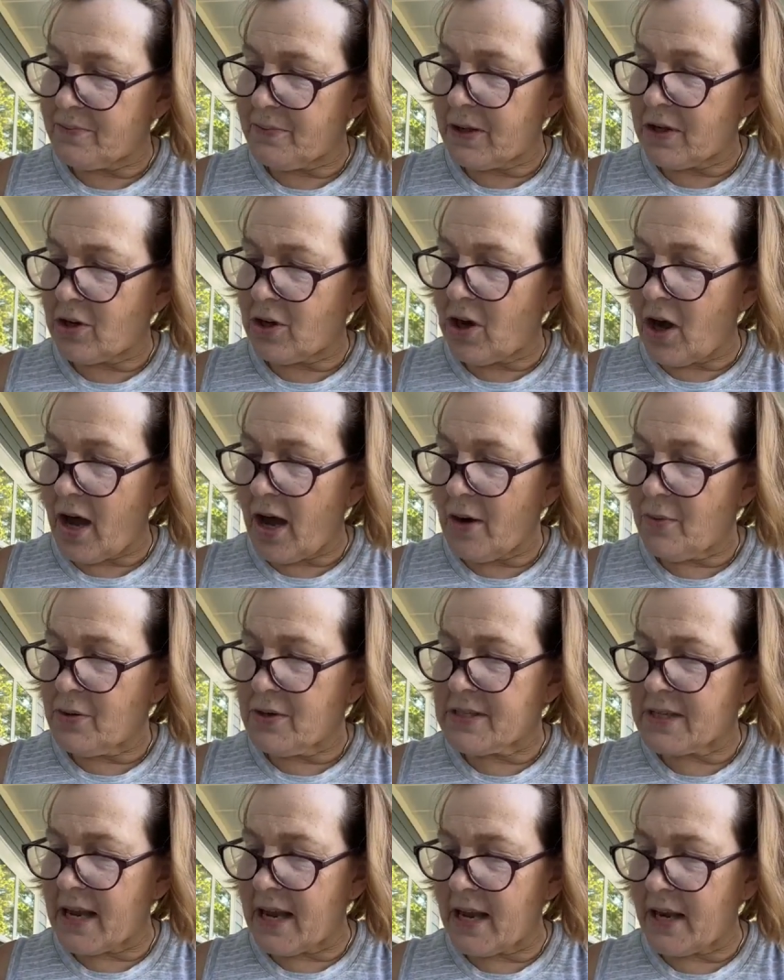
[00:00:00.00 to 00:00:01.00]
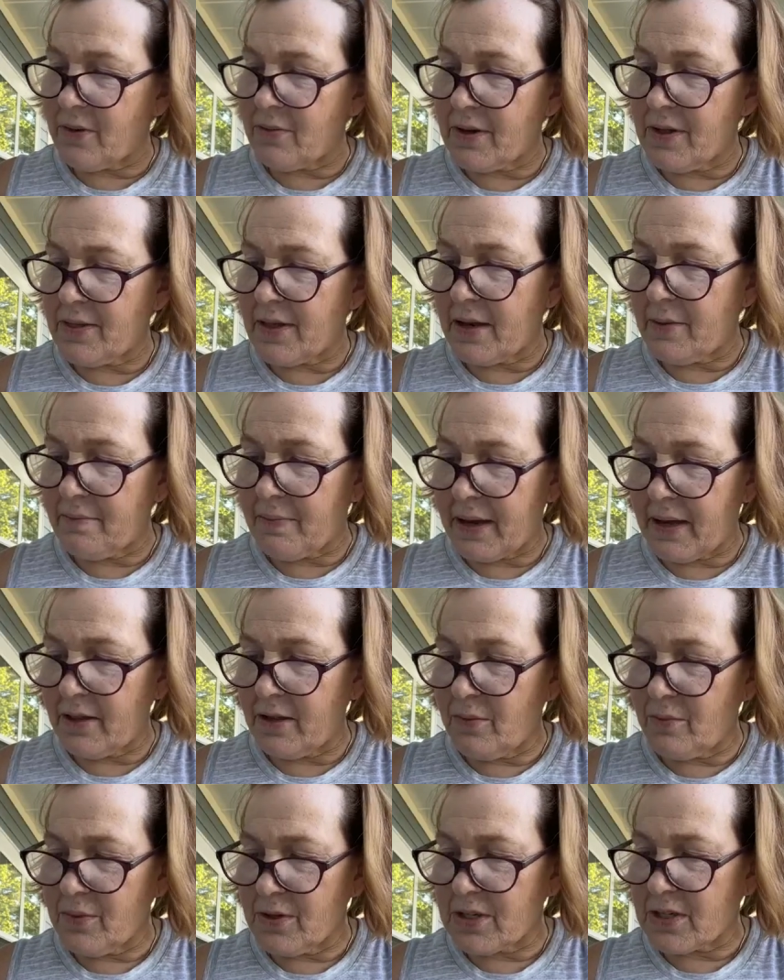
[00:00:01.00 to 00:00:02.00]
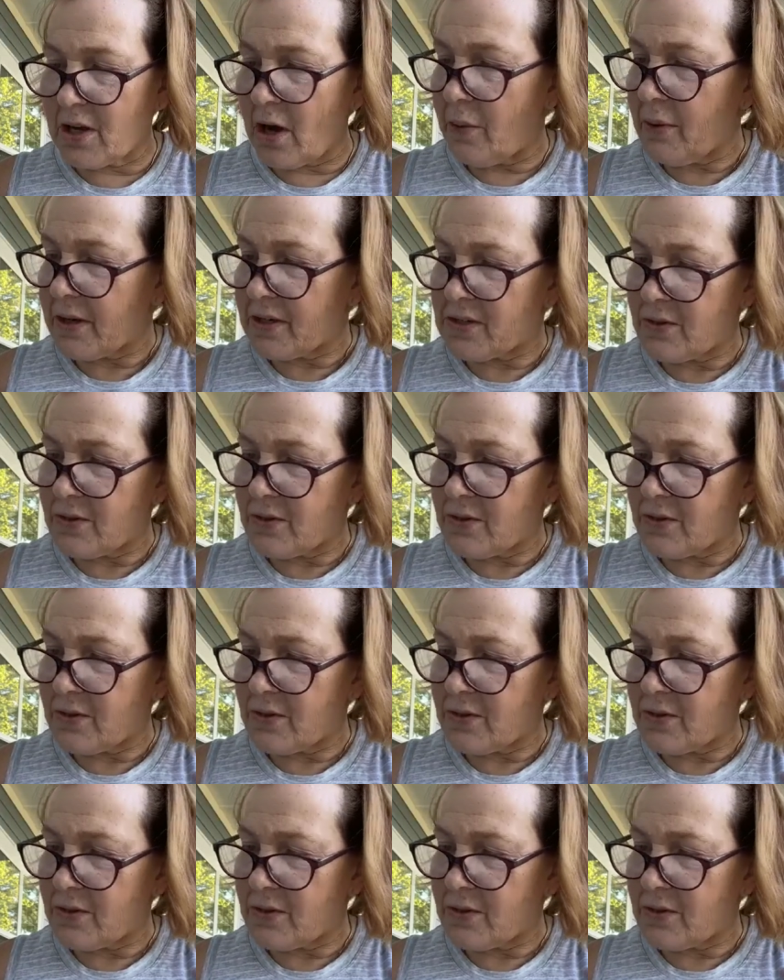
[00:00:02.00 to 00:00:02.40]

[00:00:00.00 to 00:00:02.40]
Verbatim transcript: But God was angry that Balaam was going.